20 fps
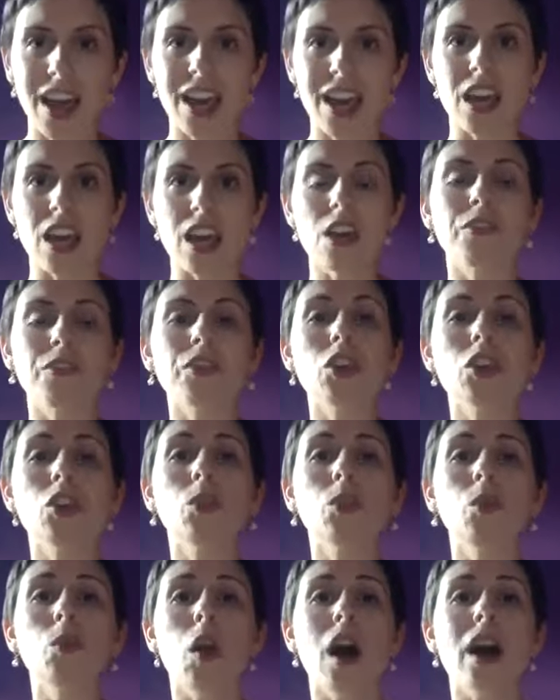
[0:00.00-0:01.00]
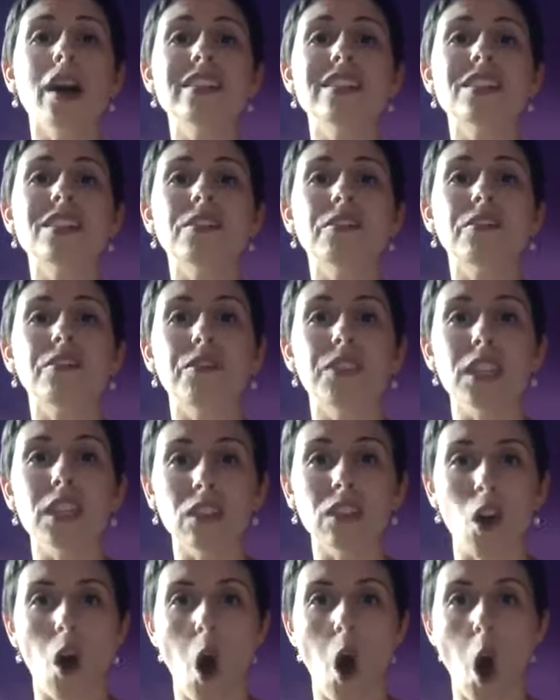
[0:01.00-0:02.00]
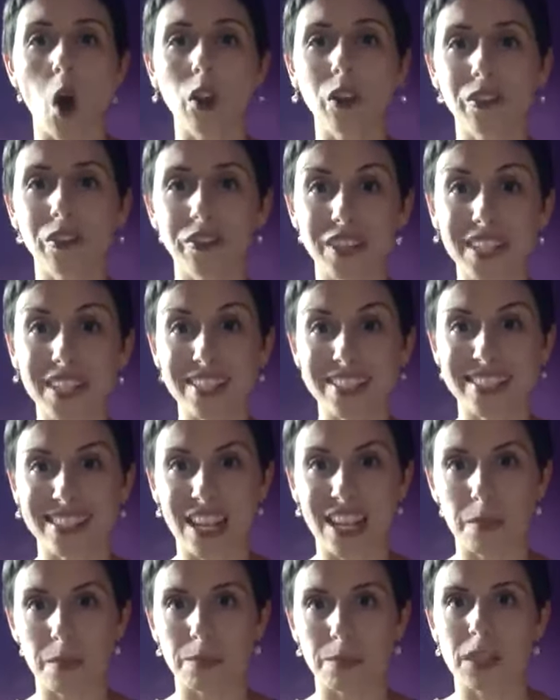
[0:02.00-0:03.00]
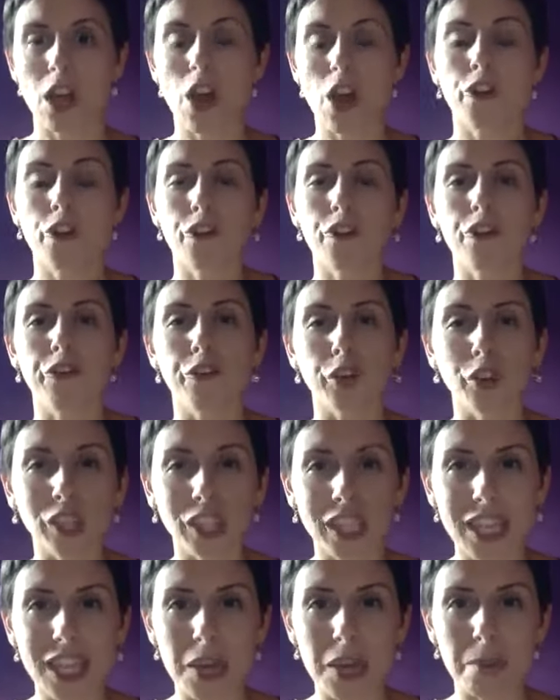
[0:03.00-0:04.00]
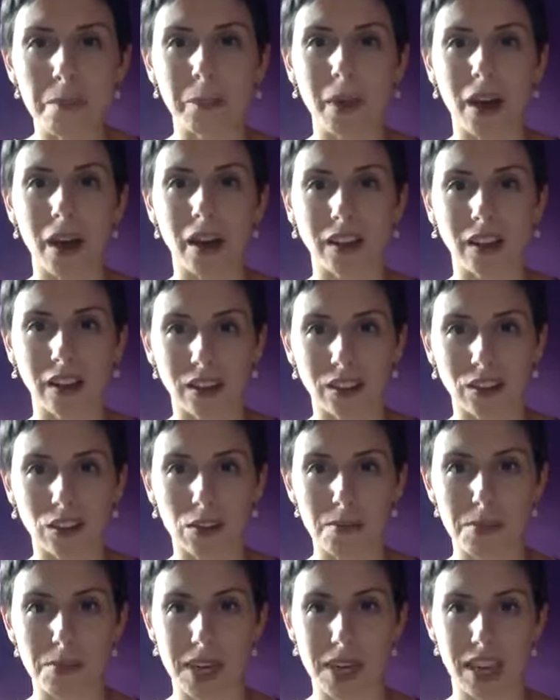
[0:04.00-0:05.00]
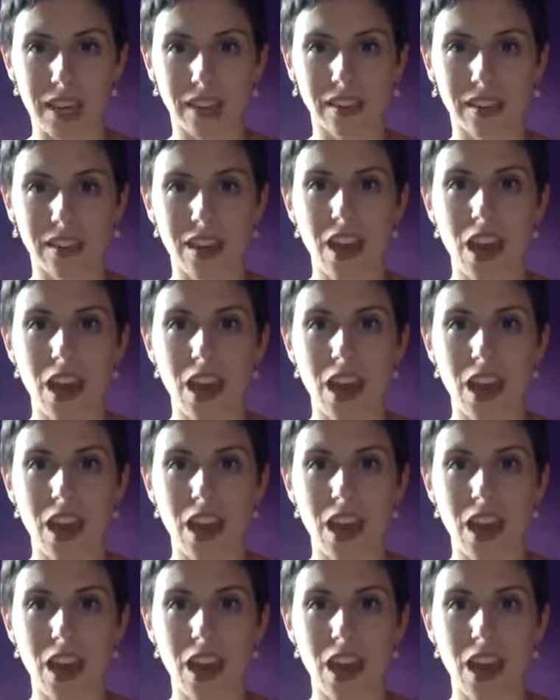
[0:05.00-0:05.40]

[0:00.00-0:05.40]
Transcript: If you want to feel all of these tips fully embodied in your being.